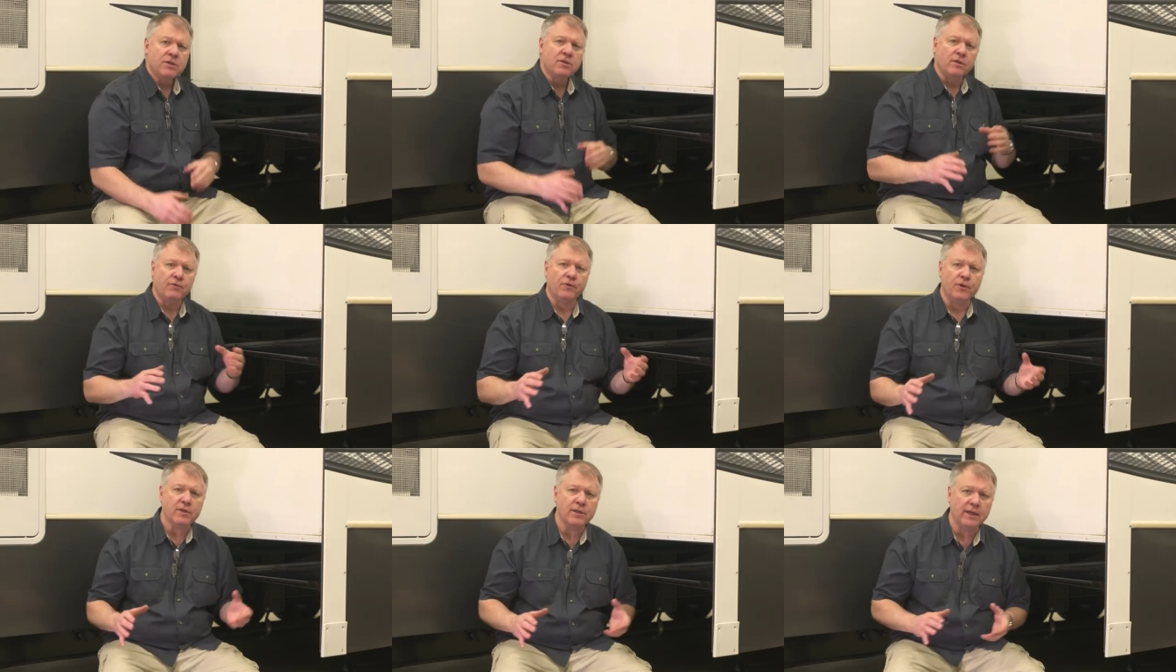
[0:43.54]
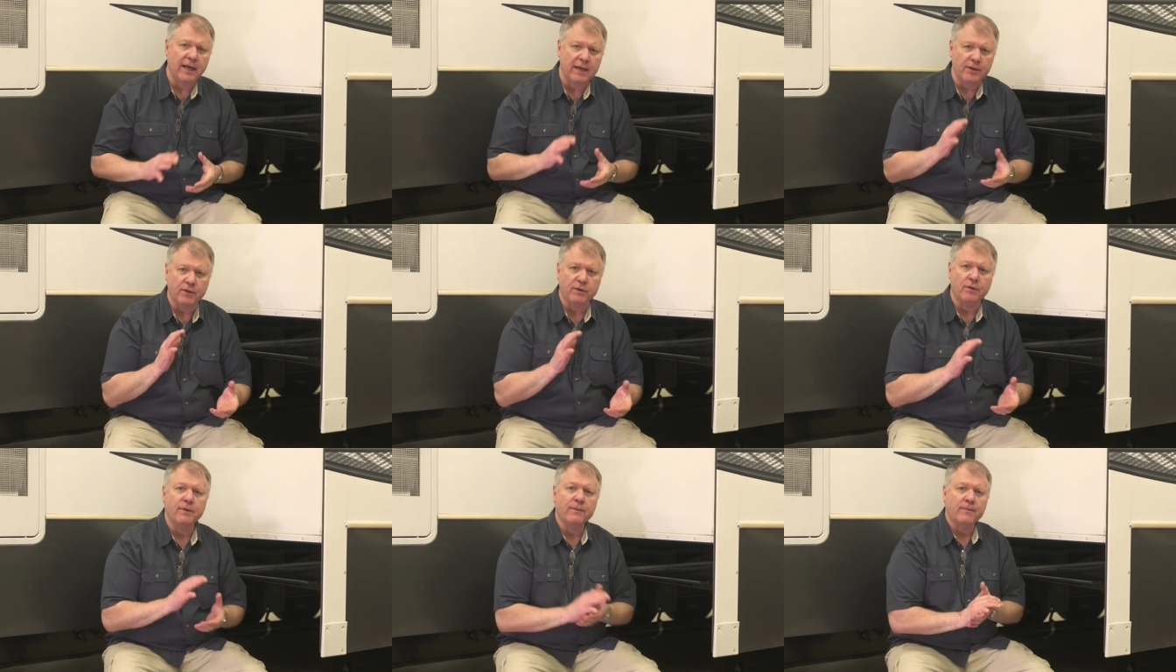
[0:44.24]
So the first thing I
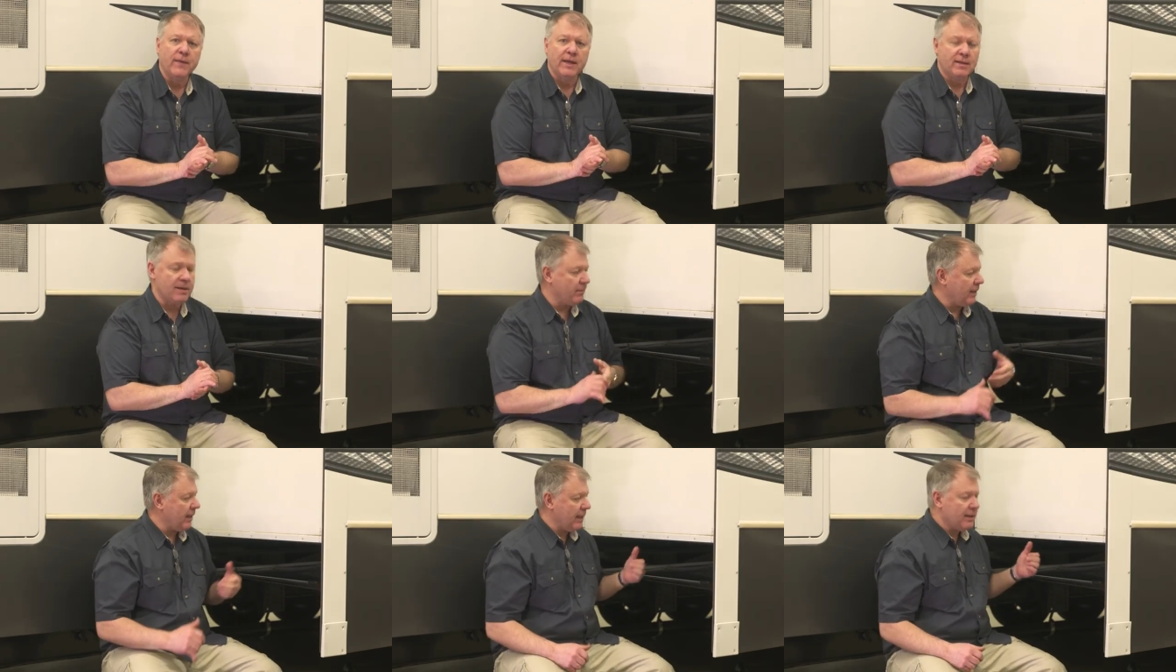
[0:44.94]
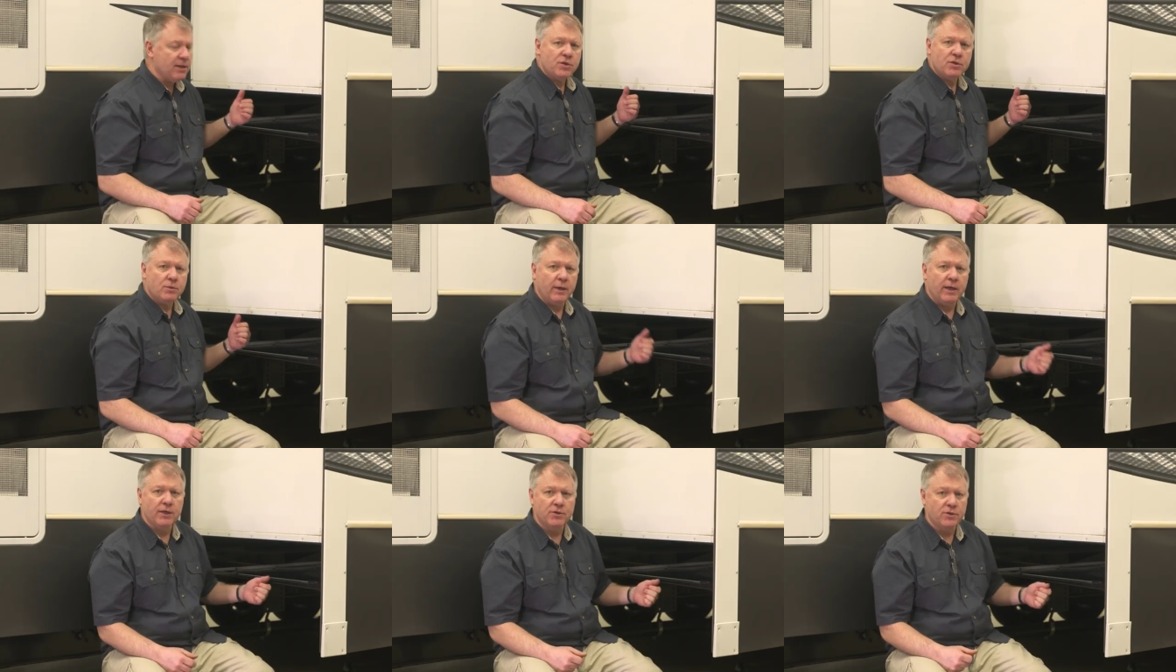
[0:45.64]
do is I'm going to hit the
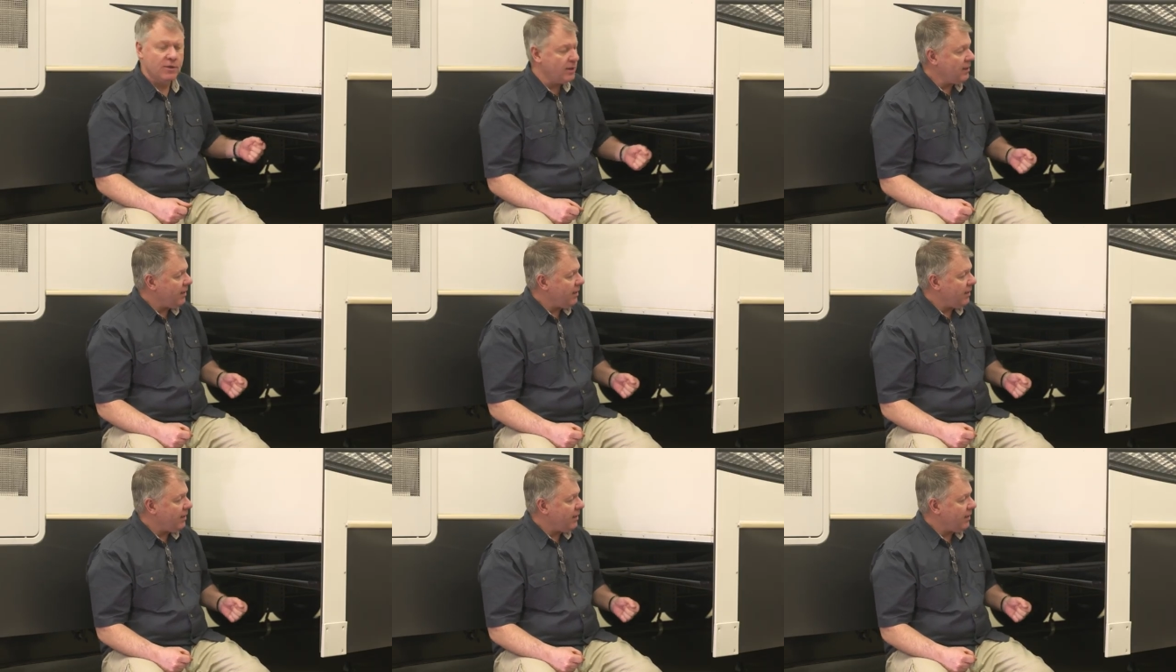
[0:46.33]
switch,